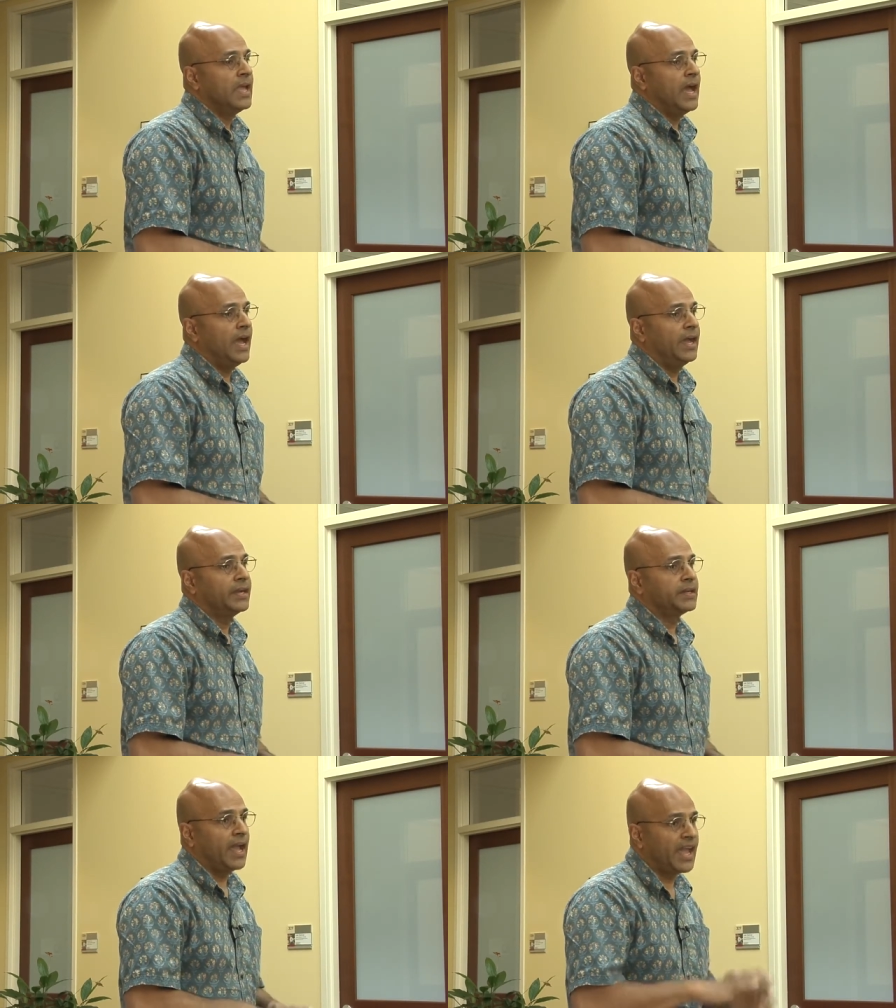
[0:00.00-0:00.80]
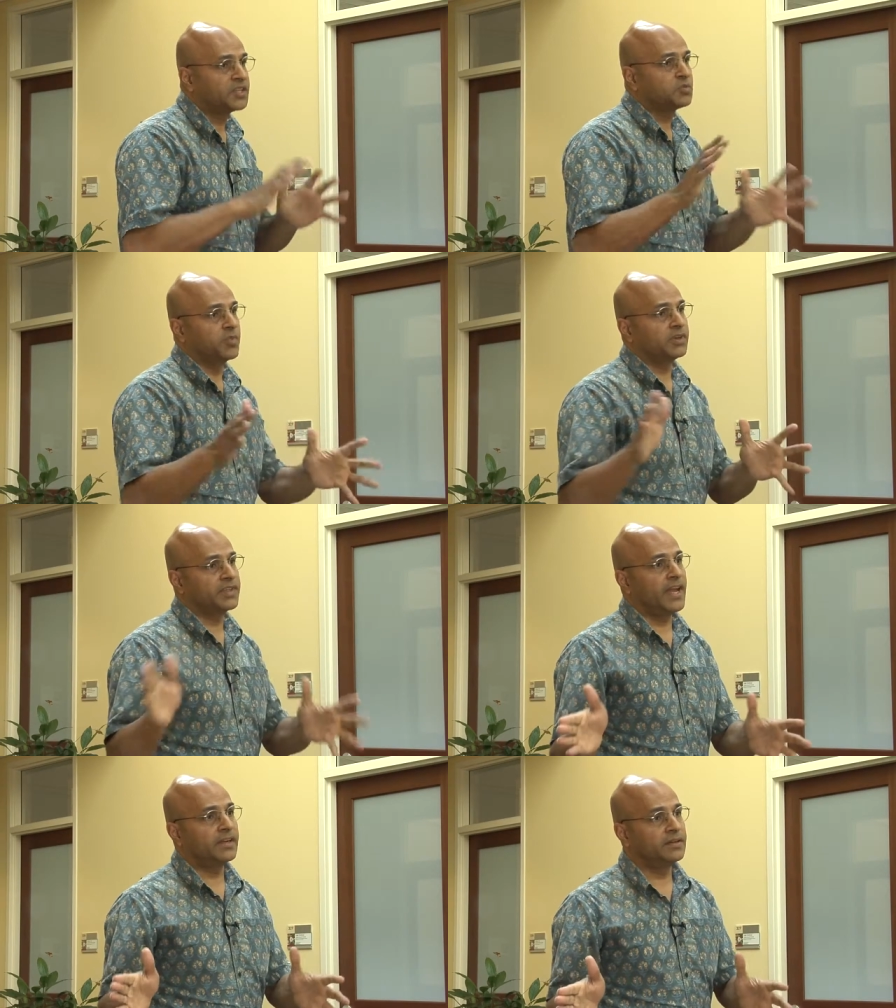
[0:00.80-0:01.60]
and as per
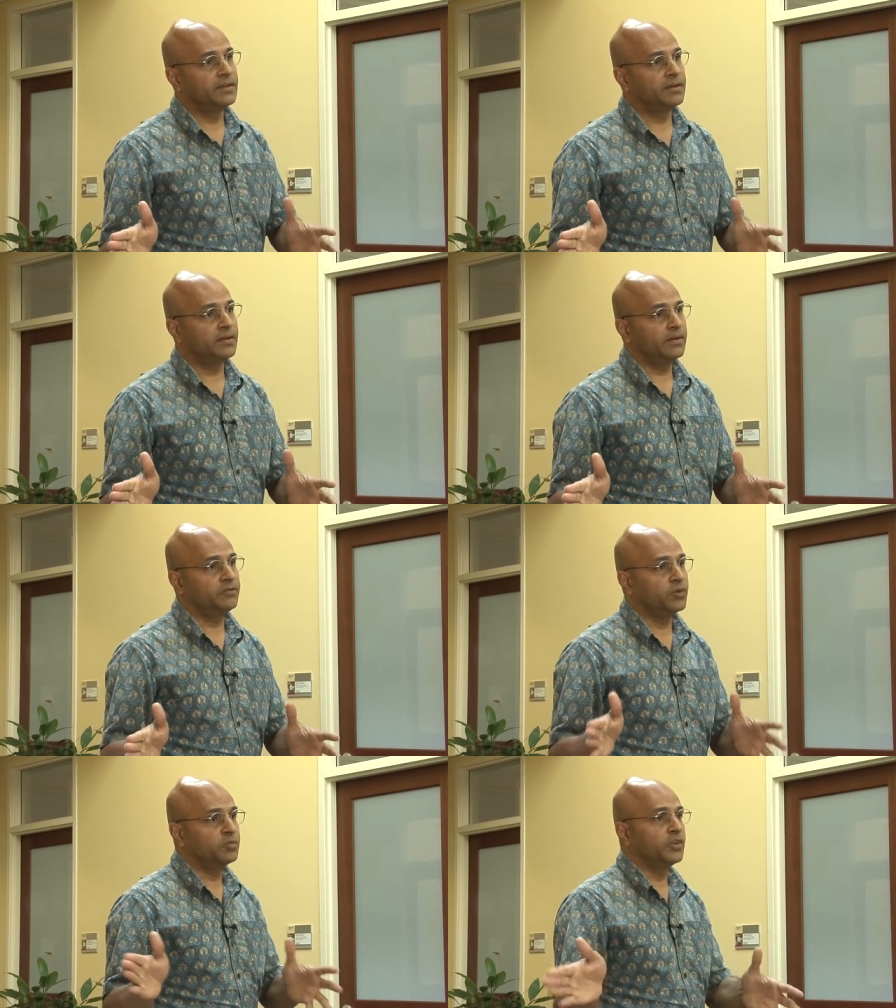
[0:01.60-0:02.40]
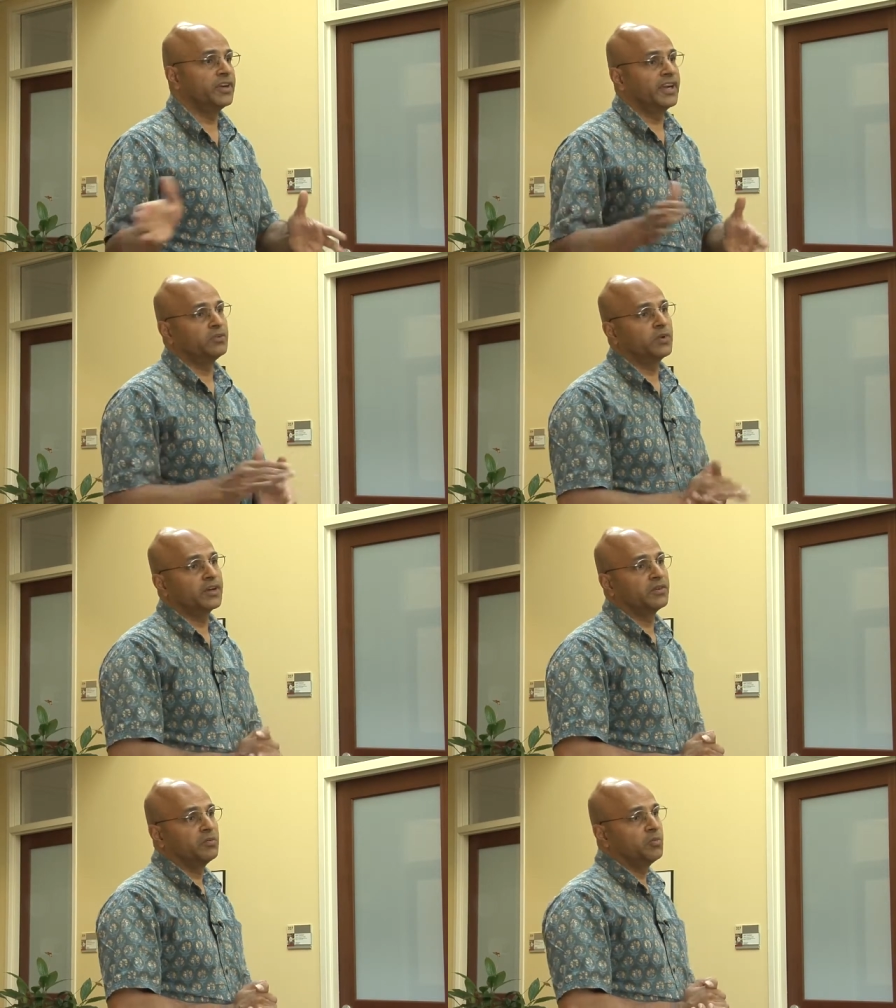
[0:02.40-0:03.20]
that uh, Footprint
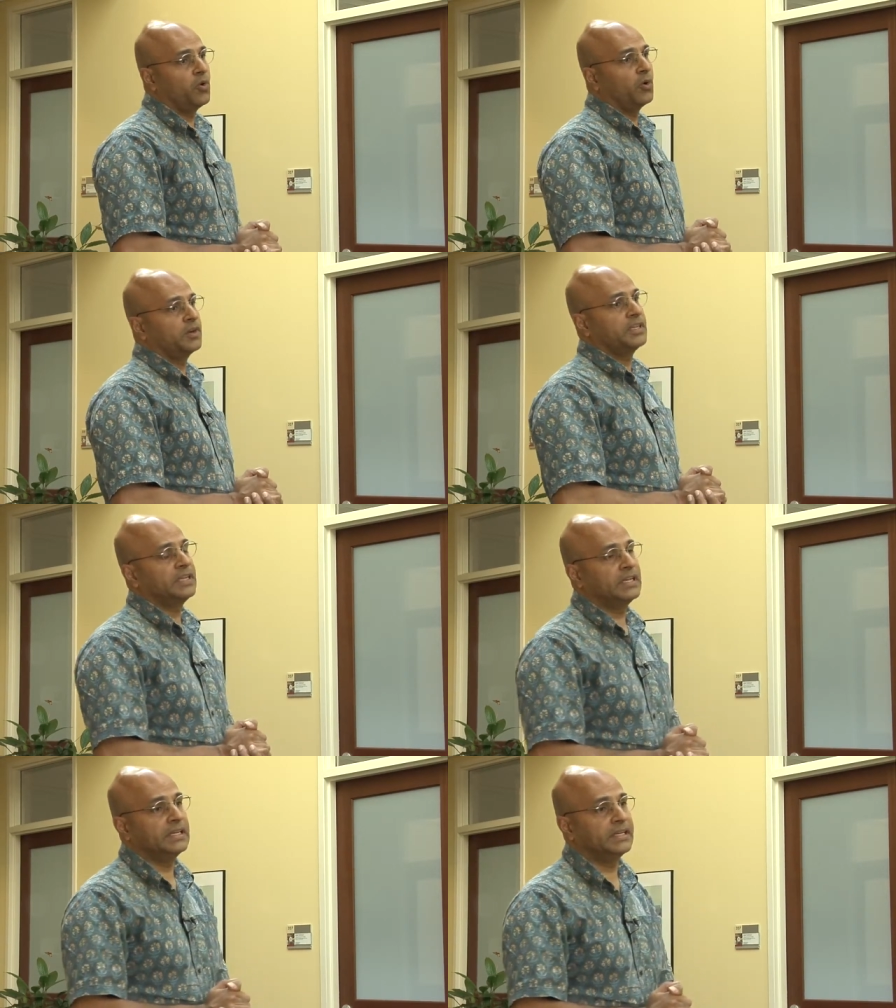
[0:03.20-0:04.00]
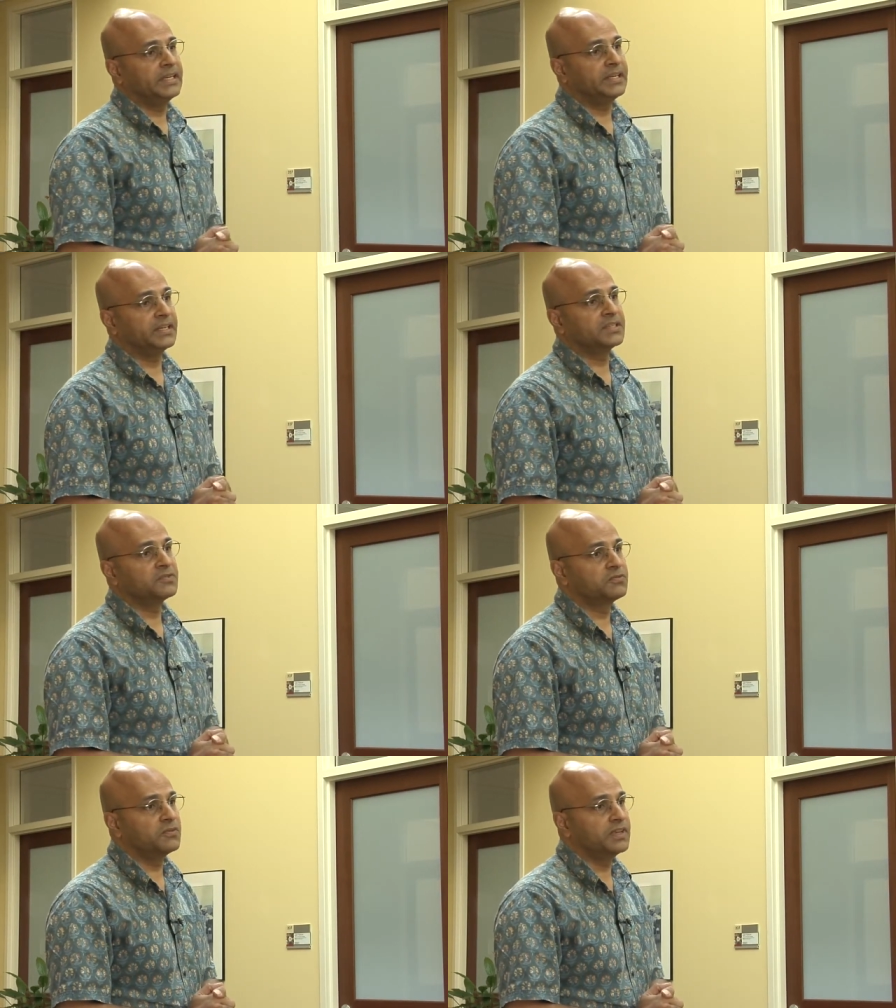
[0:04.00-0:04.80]
Network report, uh, India
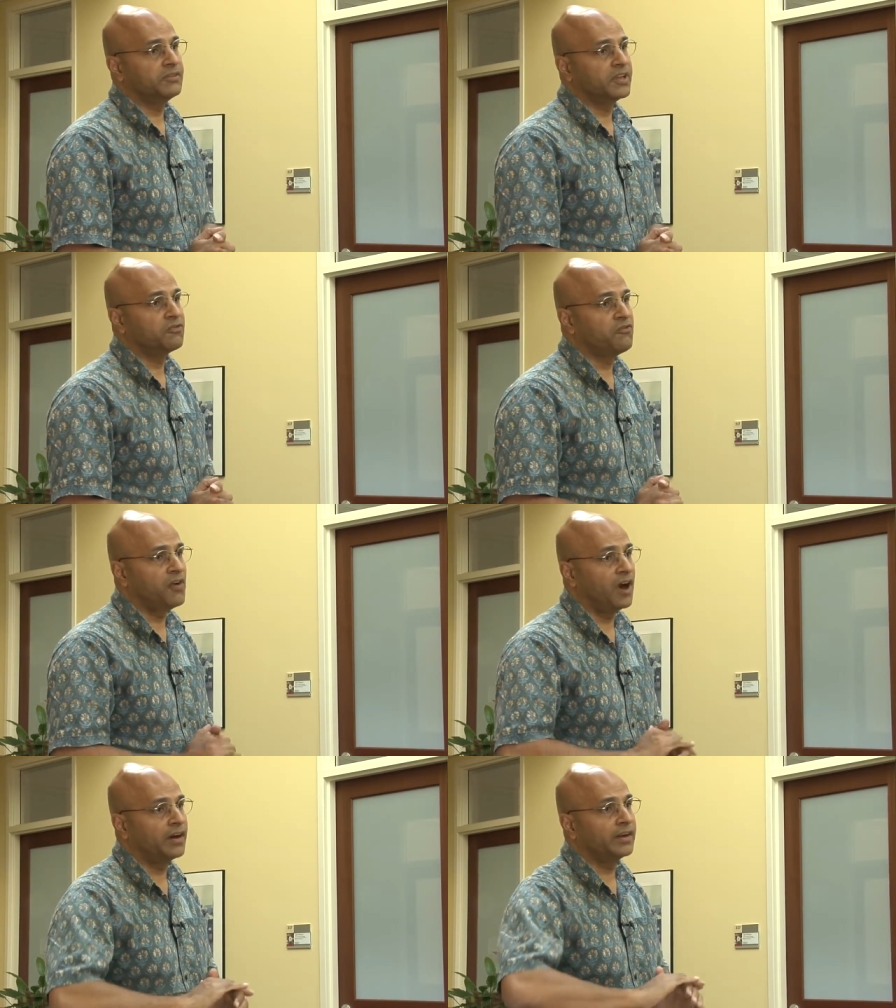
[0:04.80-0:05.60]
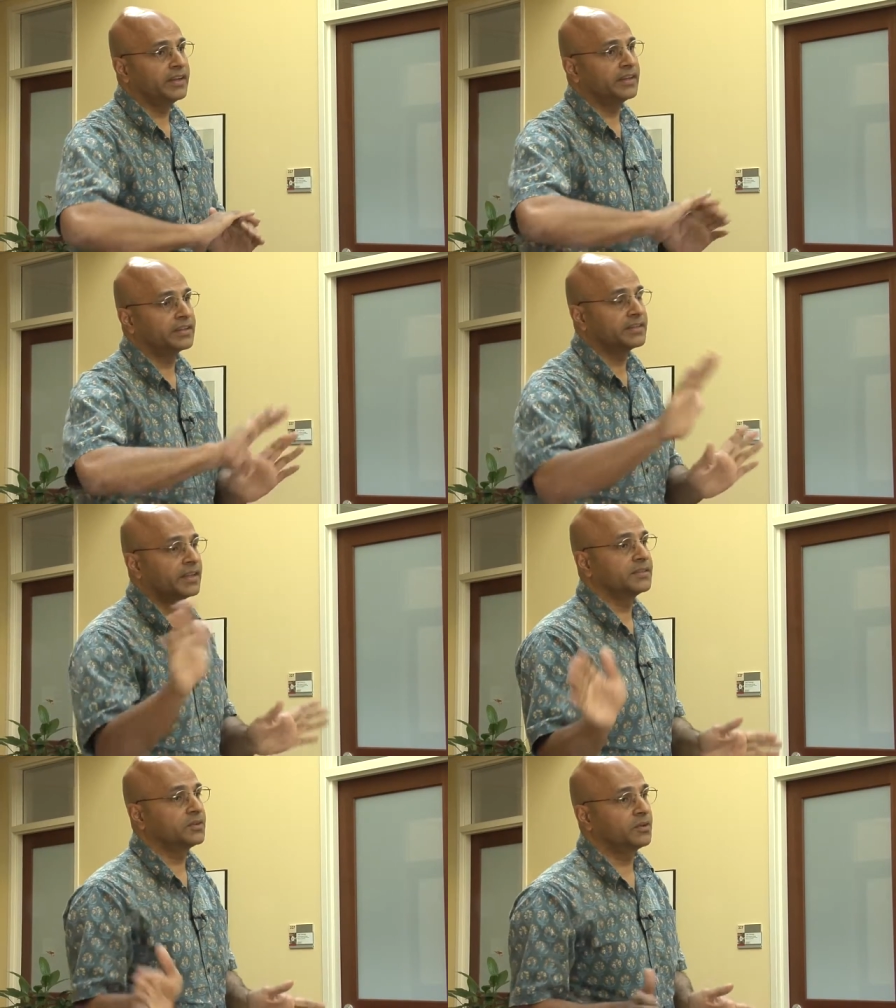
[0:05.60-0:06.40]
is living far in
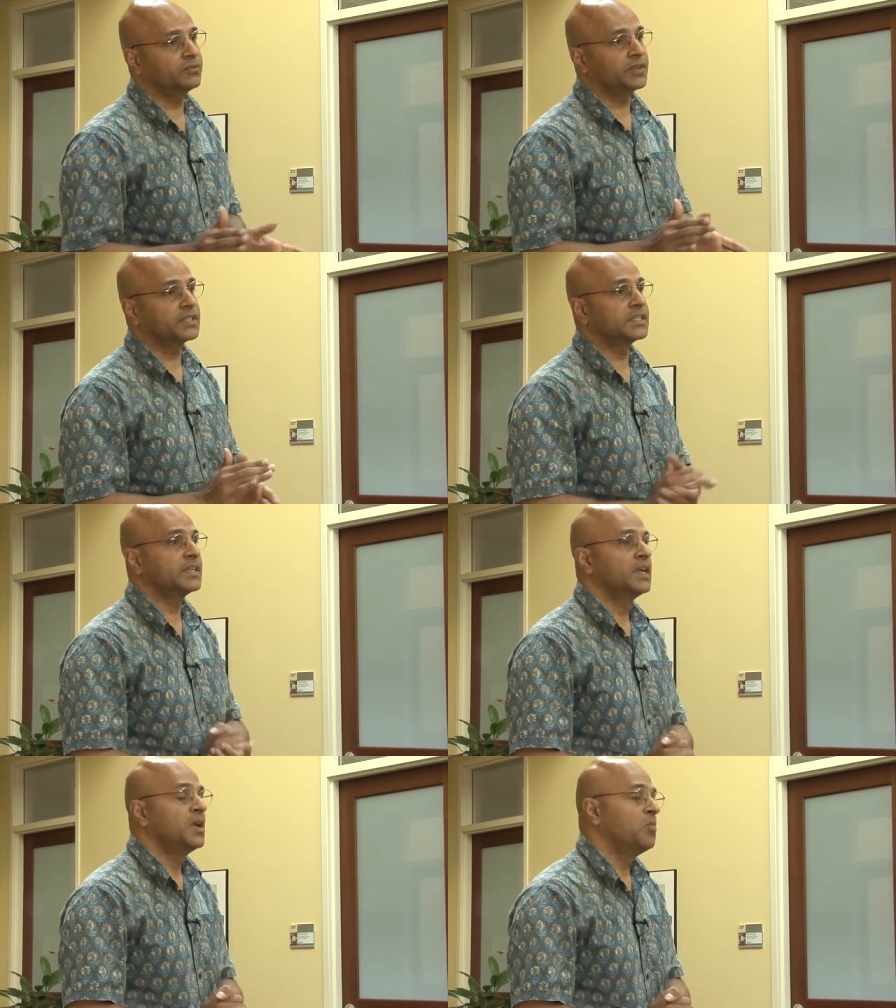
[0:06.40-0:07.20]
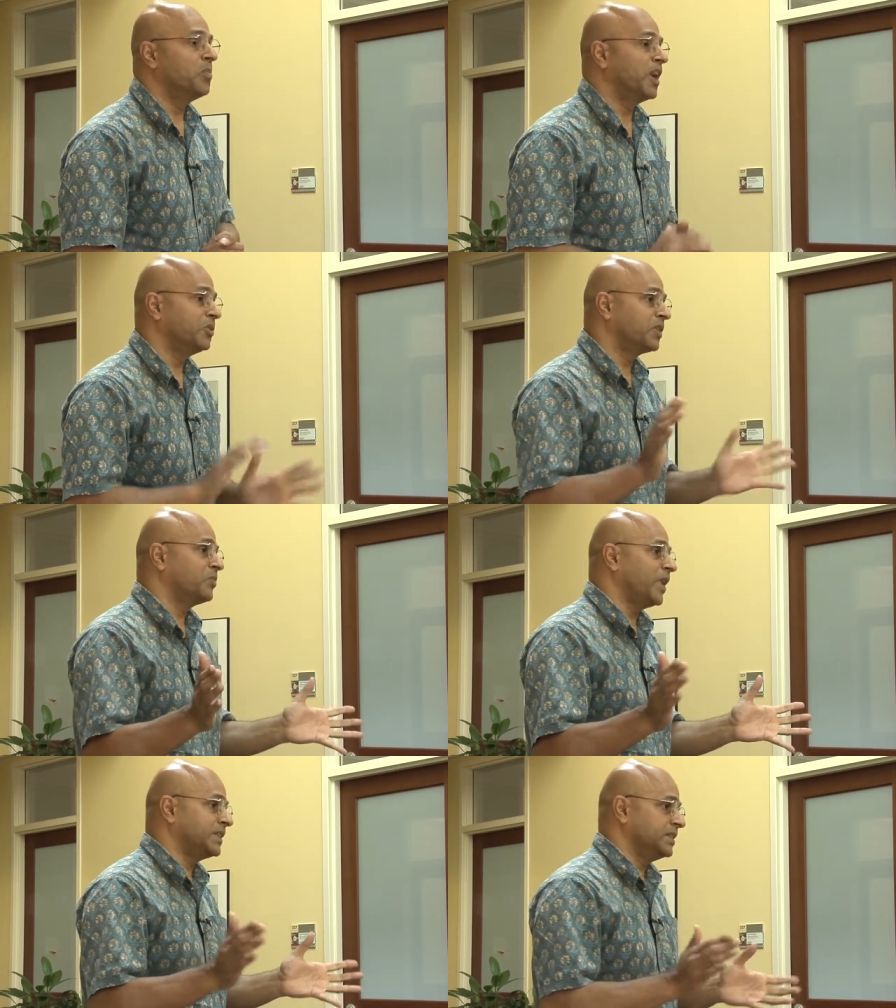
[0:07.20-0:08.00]
excess of its
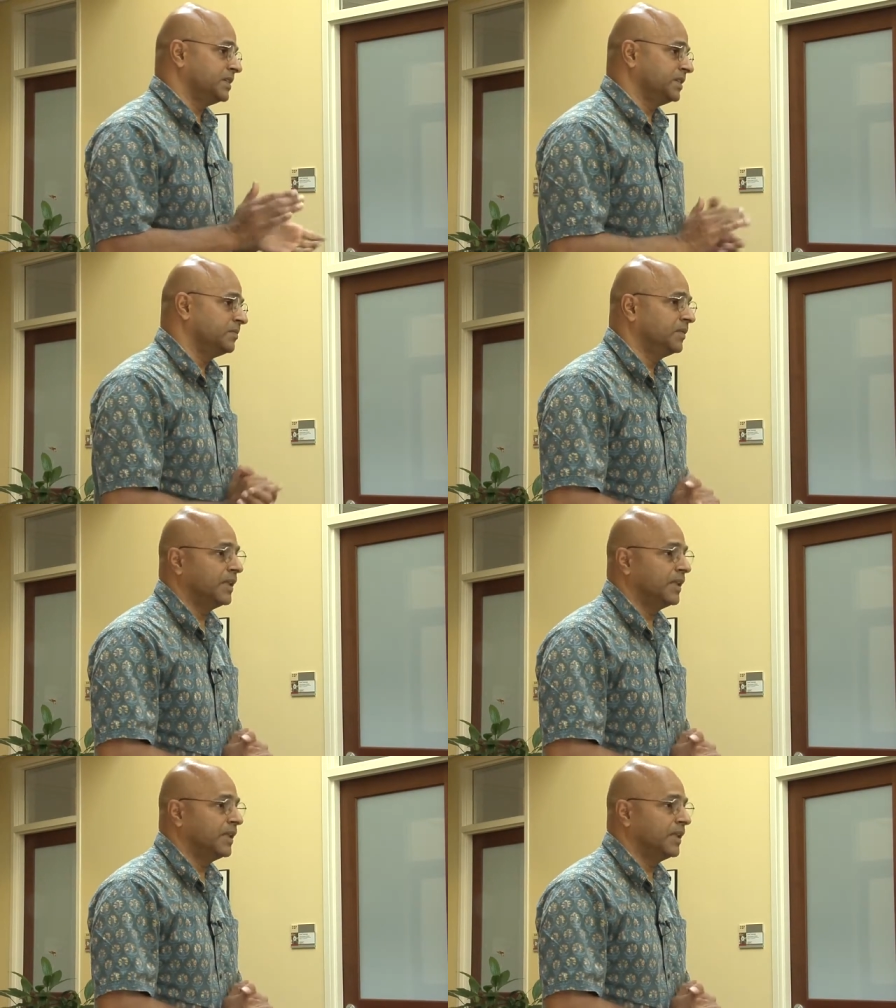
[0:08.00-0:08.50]
biocapacity.